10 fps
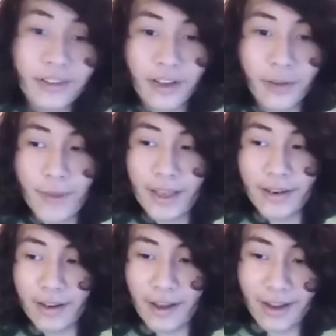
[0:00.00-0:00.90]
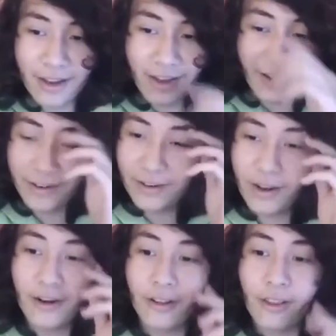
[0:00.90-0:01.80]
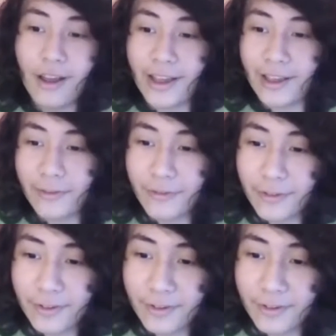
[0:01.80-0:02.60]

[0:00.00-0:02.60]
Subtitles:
to commit on a live.